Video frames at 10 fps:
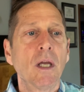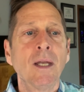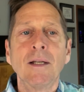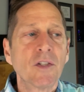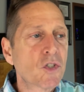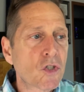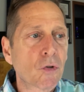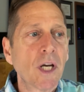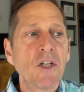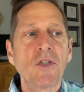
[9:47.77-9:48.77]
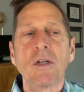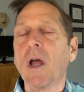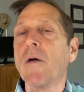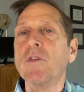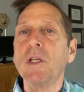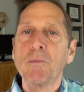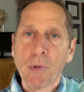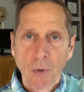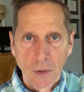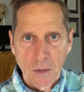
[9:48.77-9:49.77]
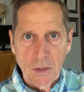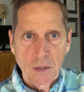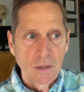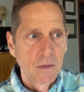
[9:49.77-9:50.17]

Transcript: an illustration of the importance